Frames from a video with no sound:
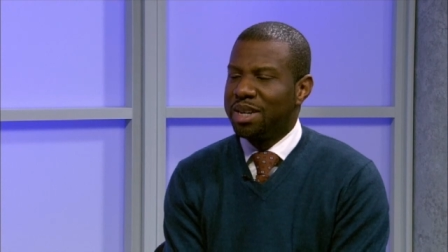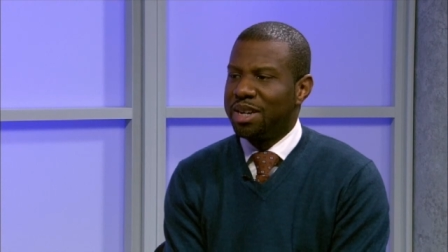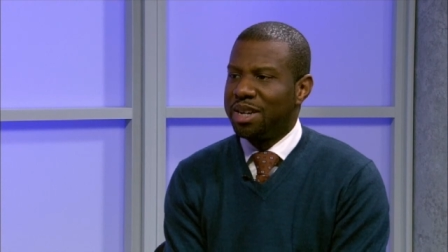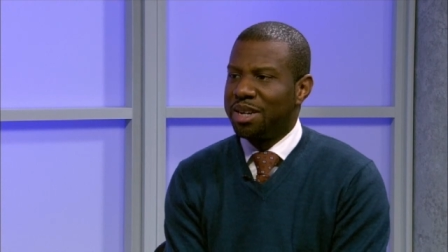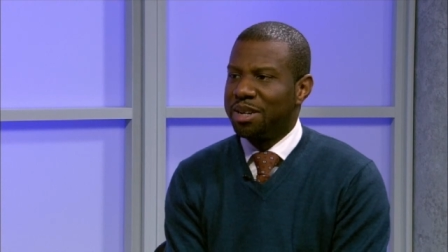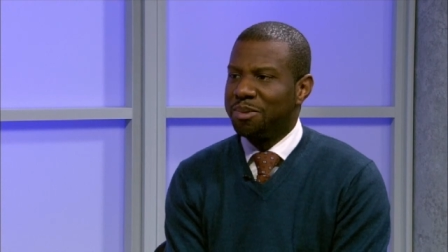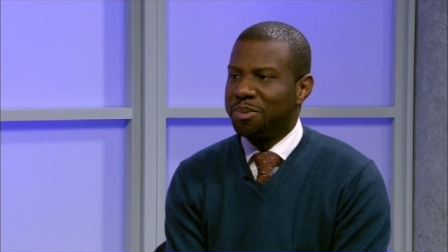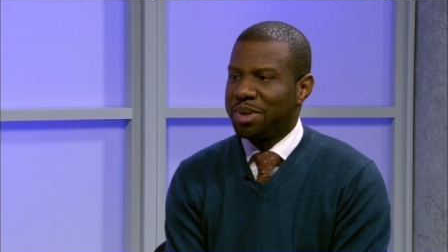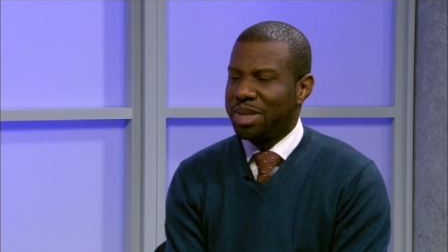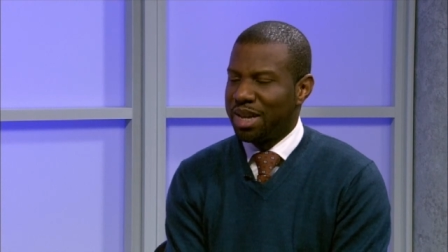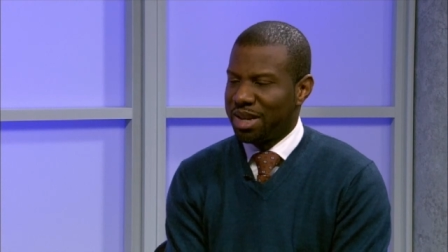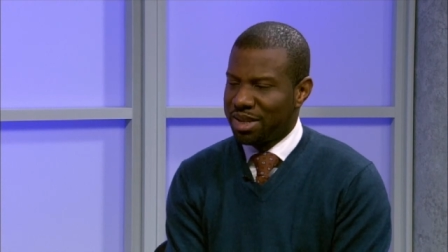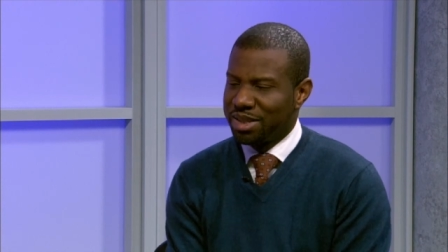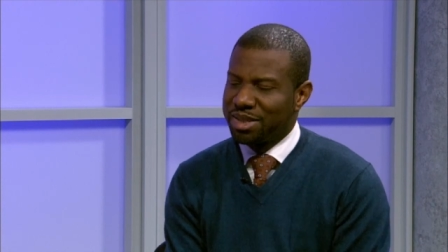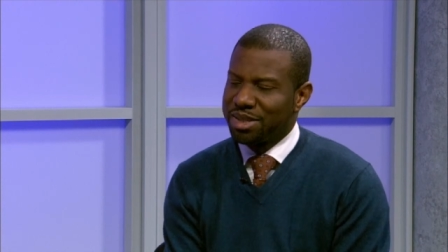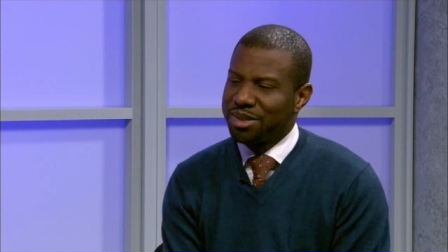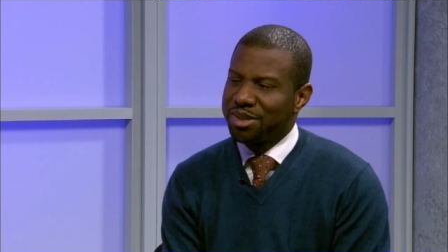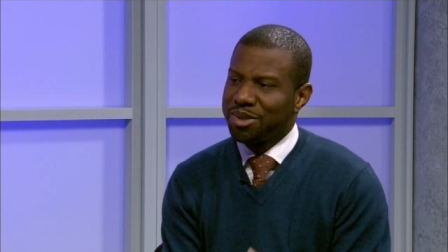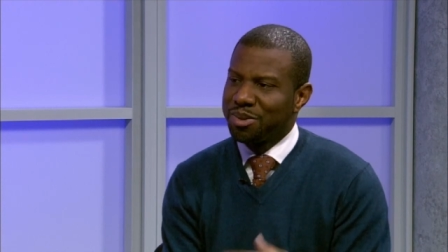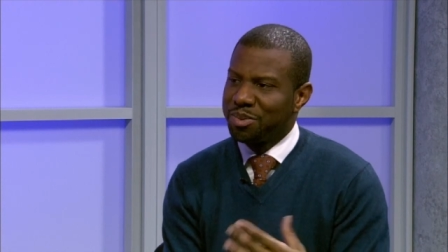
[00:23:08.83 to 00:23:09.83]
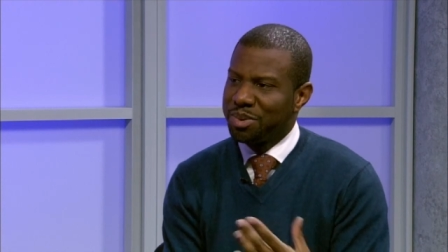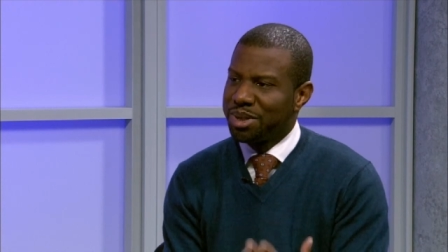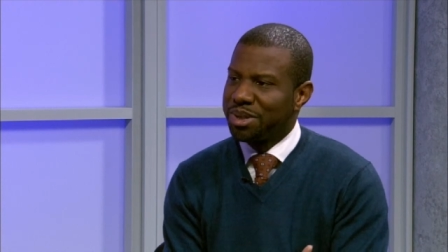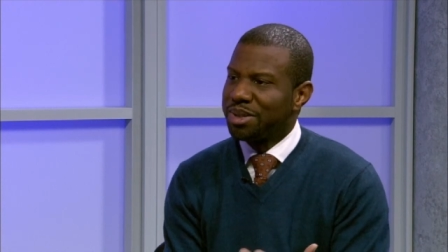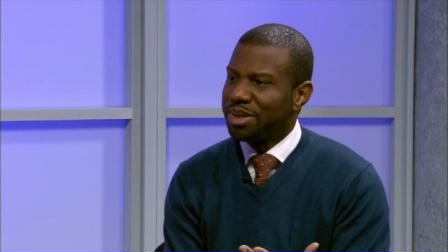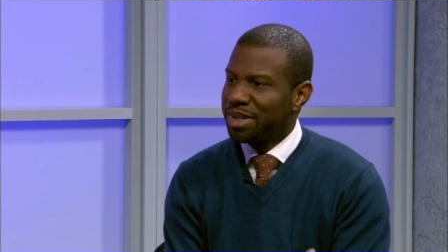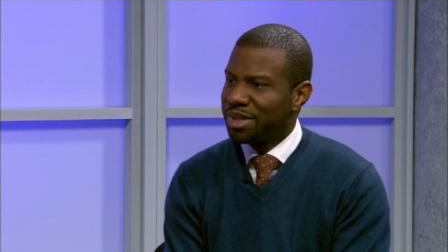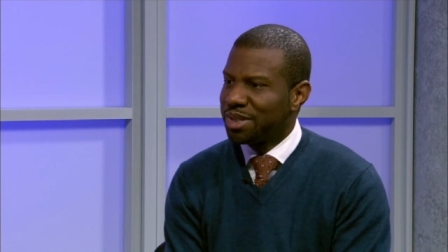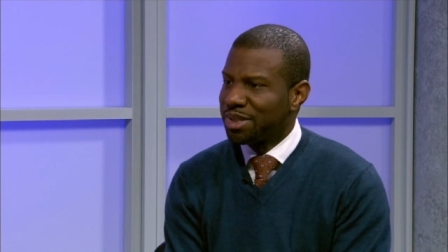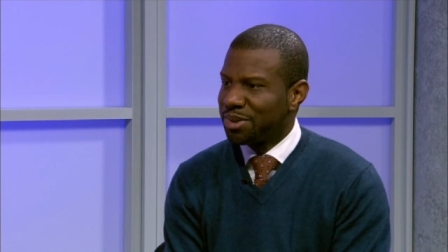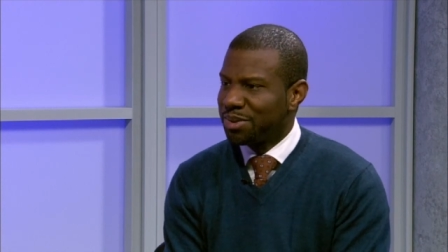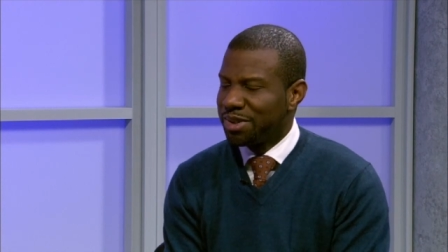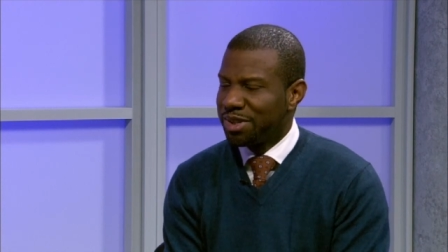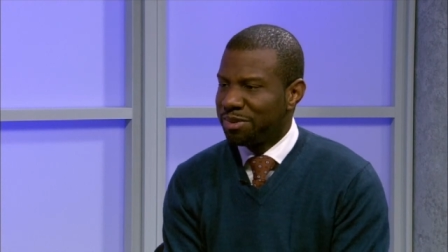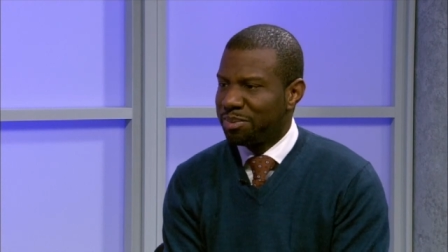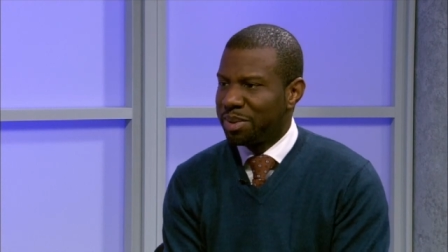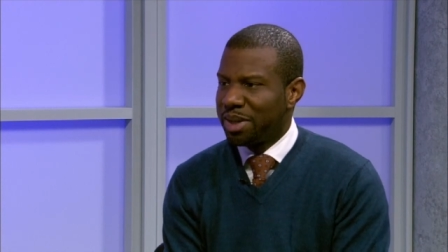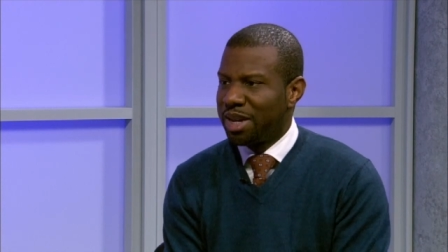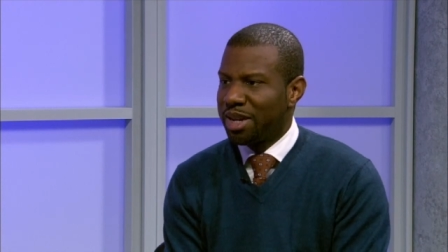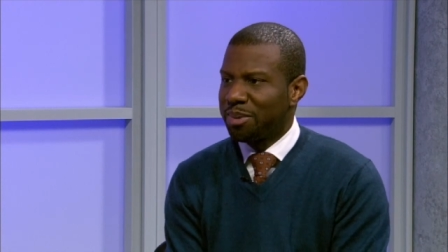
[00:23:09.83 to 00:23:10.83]
uh, what I consider the real history
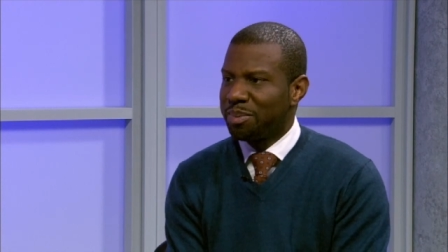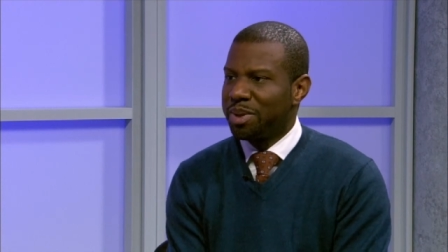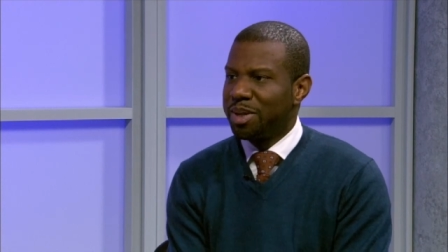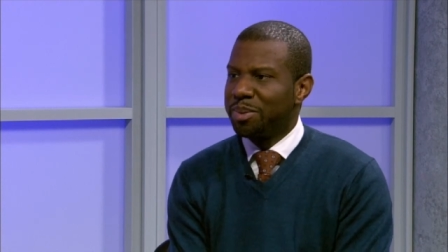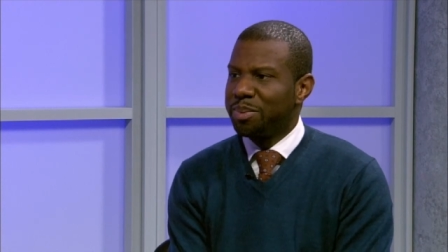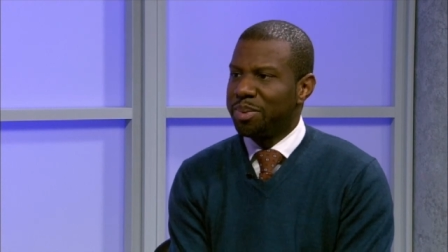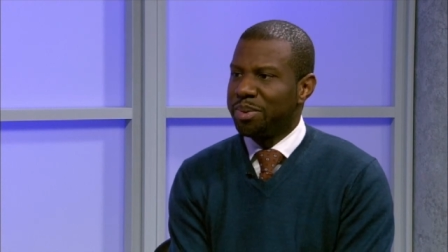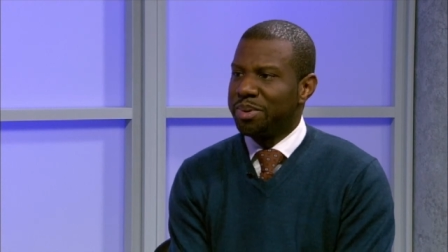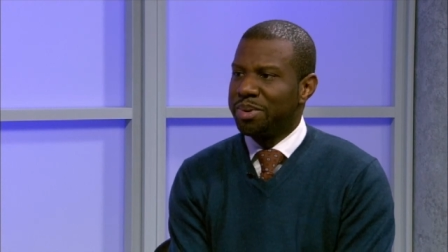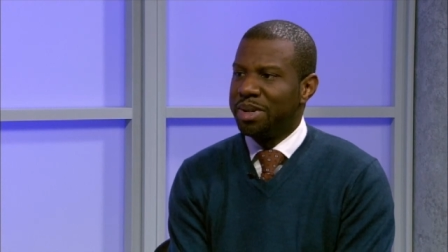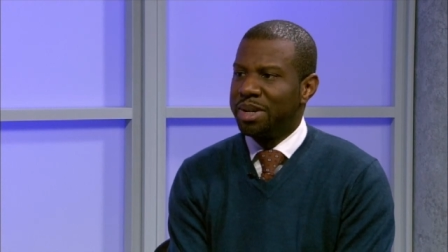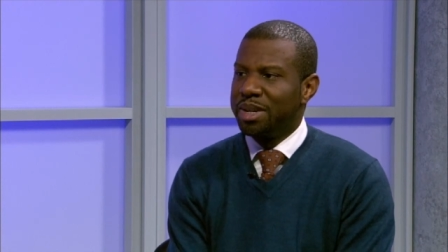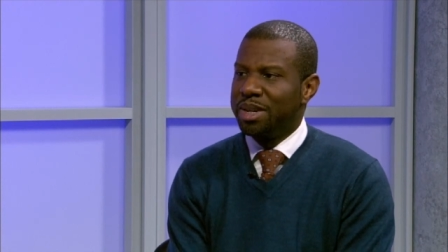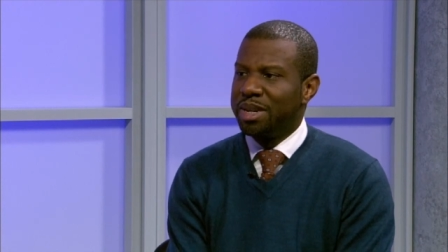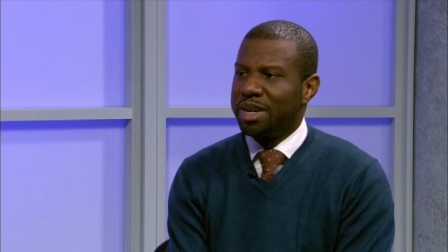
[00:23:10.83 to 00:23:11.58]
of Black people.